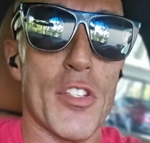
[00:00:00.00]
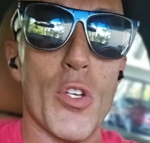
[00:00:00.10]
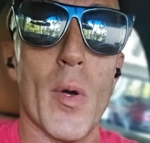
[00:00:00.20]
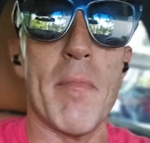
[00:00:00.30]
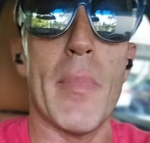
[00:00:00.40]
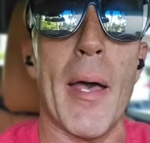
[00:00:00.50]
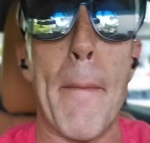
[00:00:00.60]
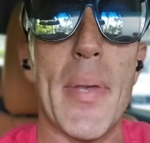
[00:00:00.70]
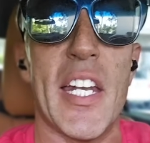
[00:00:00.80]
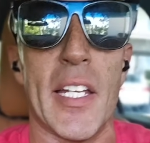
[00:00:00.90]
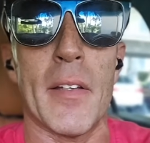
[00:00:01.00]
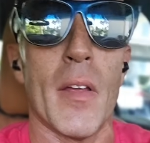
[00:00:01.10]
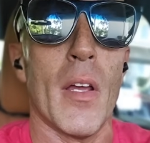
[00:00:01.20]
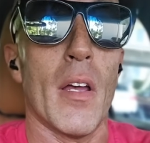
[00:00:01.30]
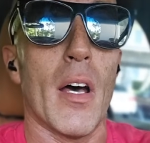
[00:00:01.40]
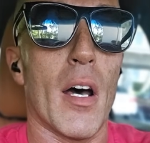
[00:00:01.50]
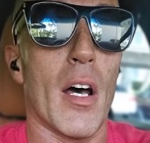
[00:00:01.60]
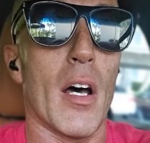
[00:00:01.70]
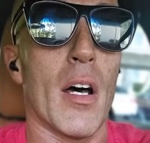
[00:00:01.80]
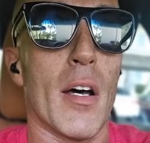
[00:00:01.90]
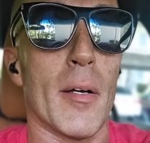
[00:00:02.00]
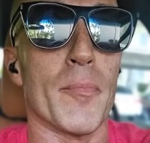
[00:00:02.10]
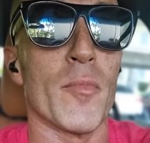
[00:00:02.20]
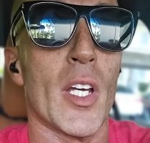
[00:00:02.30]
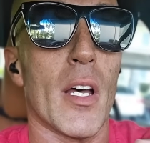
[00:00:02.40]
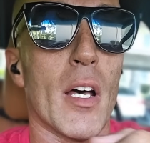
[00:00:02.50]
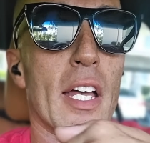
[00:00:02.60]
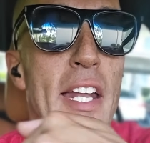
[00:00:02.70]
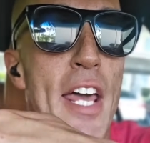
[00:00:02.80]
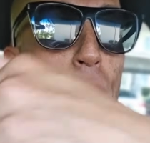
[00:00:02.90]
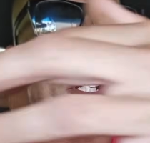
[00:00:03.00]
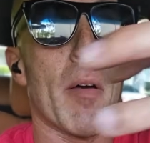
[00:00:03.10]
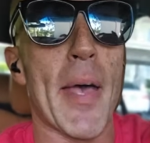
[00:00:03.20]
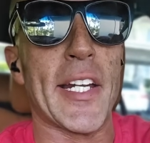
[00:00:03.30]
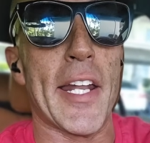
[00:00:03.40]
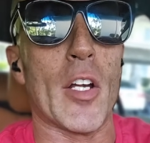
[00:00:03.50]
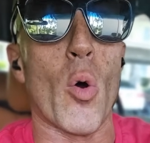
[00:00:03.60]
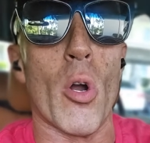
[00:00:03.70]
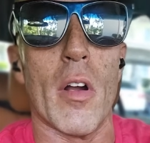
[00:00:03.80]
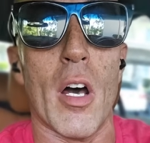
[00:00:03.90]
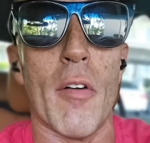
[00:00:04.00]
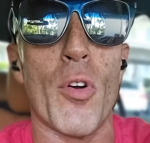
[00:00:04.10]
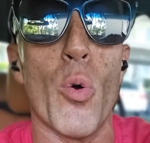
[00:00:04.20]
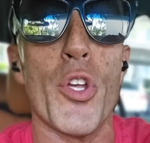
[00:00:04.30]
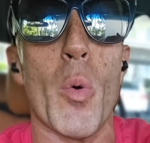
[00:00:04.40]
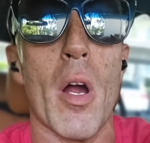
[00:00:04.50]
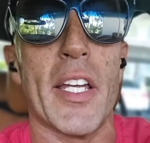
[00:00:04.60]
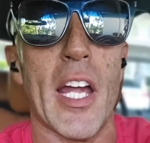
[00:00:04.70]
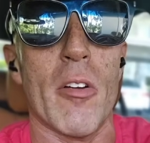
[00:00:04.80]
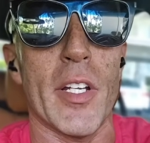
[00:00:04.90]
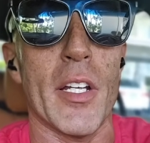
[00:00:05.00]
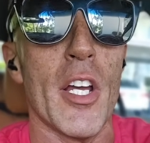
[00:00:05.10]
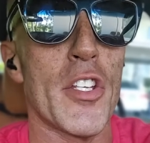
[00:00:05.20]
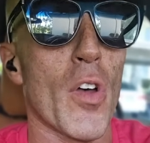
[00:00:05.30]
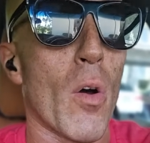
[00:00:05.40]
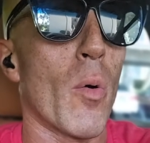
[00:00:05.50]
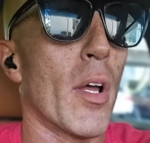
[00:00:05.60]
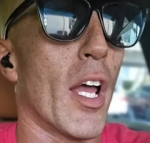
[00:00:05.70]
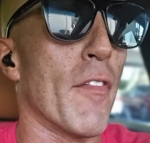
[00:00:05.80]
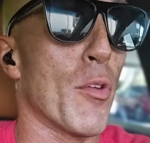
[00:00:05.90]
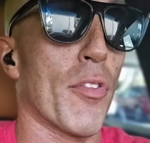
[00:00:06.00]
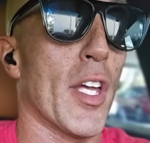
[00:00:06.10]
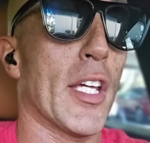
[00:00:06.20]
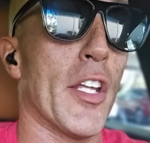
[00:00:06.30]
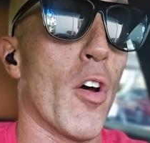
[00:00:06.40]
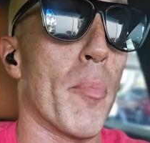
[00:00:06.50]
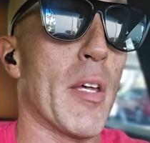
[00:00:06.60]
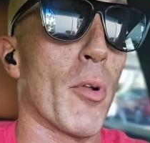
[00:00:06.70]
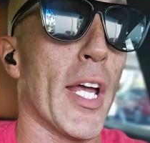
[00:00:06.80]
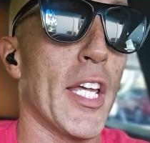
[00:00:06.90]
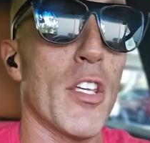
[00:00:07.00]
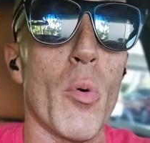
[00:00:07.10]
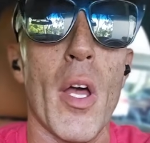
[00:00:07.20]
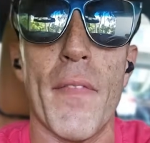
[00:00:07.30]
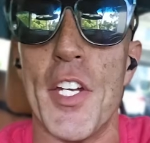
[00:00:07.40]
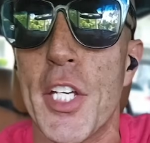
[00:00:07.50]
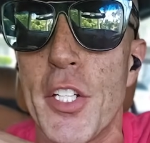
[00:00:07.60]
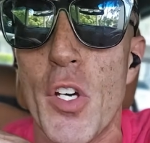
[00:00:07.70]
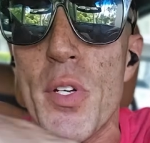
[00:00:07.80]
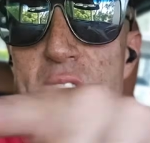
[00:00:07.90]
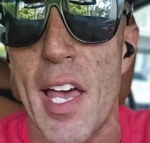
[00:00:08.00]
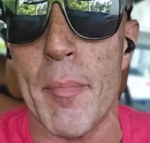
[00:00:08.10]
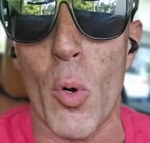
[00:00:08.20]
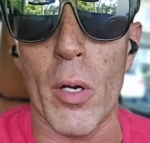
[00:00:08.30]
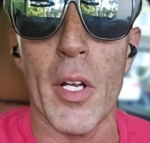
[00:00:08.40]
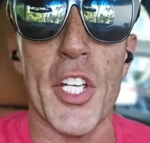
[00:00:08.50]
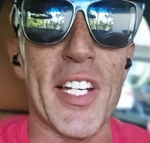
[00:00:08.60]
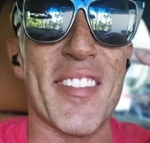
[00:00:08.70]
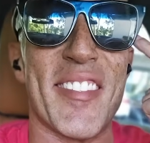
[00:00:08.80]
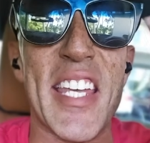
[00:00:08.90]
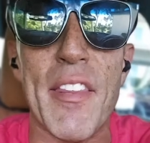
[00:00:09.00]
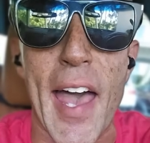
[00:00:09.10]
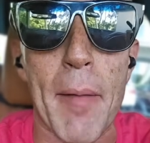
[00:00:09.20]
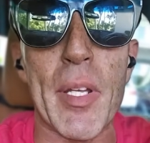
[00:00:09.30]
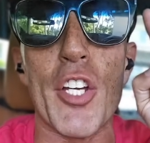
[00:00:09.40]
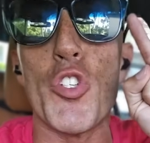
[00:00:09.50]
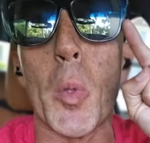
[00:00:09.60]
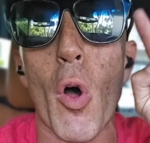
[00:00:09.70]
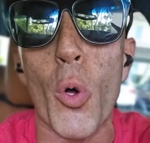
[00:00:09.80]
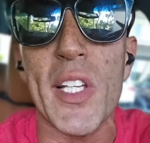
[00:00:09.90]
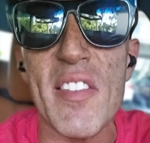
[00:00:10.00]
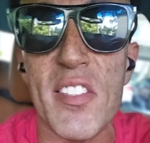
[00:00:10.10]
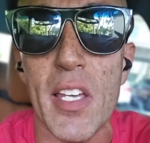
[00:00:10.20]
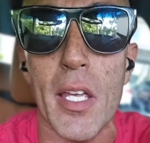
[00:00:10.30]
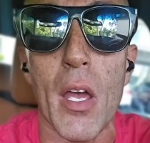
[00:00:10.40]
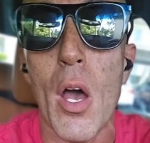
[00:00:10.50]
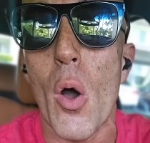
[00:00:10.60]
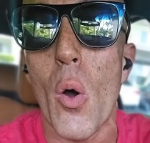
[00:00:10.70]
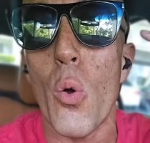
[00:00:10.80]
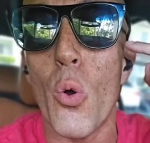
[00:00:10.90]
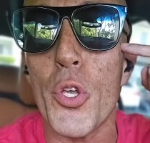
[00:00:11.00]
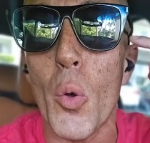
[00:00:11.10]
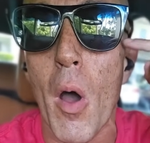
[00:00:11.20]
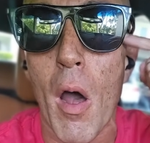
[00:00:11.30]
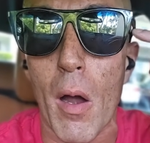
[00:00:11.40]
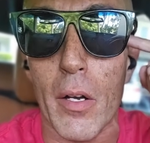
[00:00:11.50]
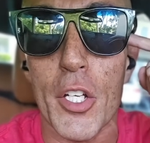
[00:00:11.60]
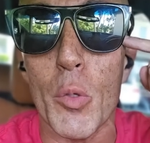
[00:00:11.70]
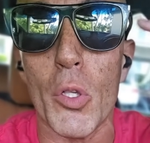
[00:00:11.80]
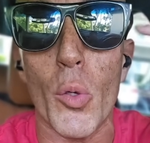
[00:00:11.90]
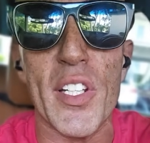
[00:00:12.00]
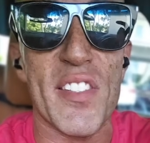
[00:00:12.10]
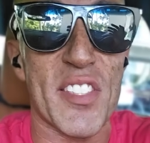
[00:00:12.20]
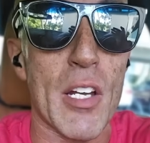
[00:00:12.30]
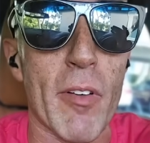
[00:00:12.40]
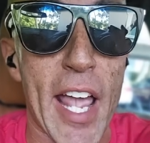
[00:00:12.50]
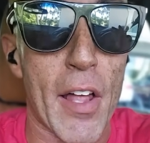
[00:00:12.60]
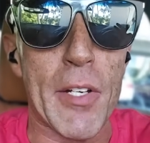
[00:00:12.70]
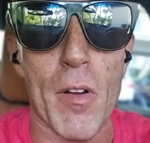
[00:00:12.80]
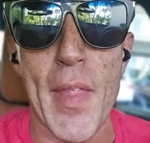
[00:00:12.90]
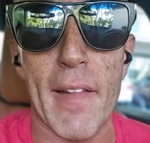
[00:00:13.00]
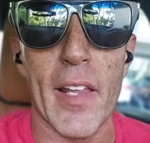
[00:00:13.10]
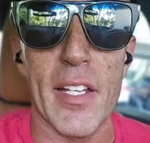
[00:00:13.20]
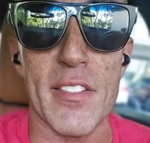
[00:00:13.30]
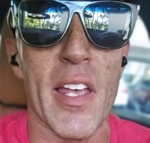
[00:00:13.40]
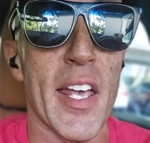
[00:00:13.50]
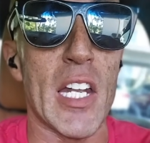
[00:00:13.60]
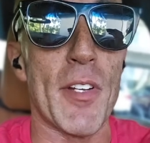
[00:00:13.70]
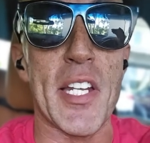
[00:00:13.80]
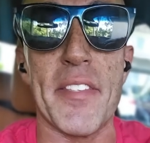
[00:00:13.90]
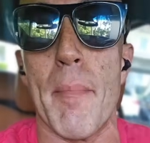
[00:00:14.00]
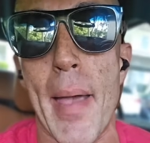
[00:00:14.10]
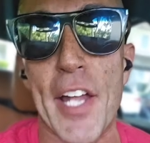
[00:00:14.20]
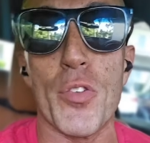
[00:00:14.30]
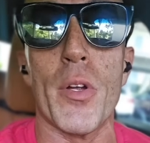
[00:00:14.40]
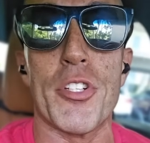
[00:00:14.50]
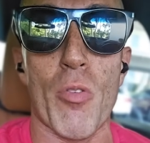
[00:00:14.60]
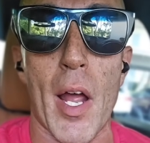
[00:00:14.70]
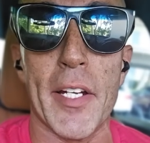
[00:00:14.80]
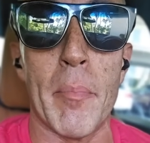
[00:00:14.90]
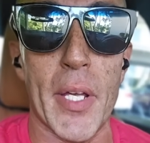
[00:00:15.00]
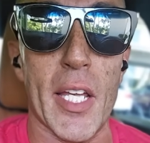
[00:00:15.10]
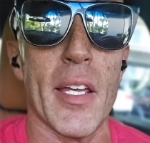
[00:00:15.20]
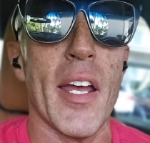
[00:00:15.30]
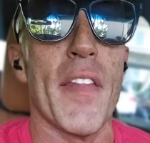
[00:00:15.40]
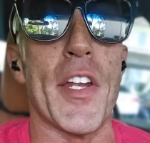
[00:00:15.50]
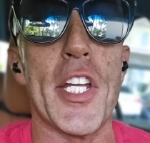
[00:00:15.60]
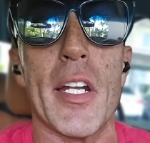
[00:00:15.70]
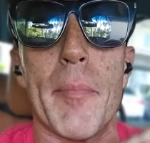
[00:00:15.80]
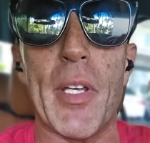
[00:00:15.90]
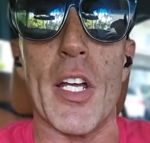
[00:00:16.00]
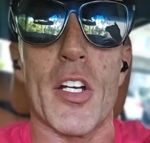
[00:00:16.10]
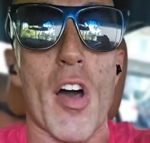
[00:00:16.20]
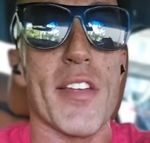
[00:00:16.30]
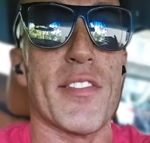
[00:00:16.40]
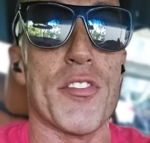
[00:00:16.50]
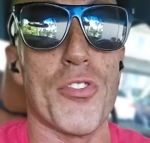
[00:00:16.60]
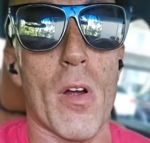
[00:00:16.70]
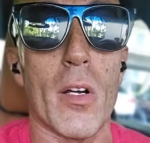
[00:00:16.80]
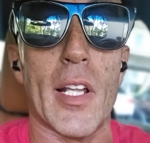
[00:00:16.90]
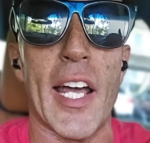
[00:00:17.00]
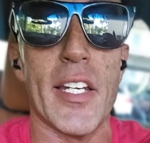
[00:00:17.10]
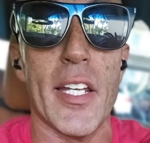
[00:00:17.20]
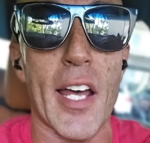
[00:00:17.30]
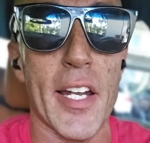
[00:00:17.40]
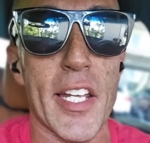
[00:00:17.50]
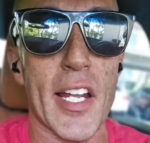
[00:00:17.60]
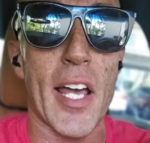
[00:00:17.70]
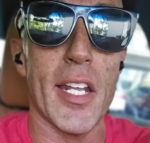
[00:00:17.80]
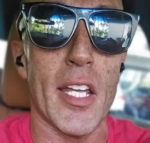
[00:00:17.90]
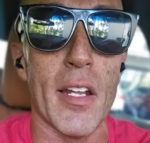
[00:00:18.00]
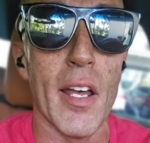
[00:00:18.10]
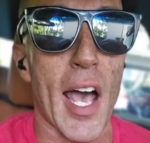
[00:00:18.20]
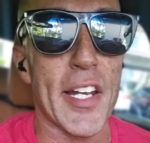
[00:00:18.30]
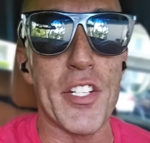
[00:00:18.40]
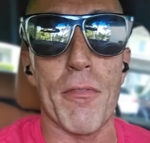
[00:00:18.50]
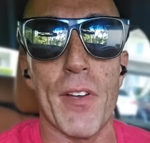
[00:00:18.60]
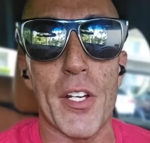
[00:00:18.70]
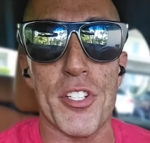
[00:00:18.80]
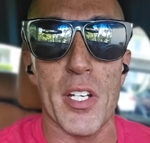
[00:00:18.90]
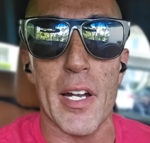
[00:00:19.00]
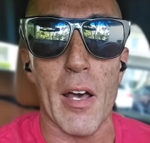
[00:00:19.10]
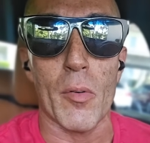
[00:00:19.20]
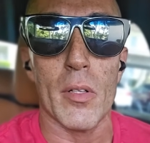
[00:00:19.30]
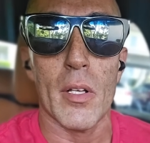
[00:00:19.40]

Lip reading: you emitting an energy, a magnetic aura of who you are carrying. So if you think, you know, people hate you, then you're going to notice that more. You're going to see that because you will only see who you are. You will only see reality from that lens. And if it doesn't match who you're trying to be, then you're going to be a constant struggle. I need to figure shit out.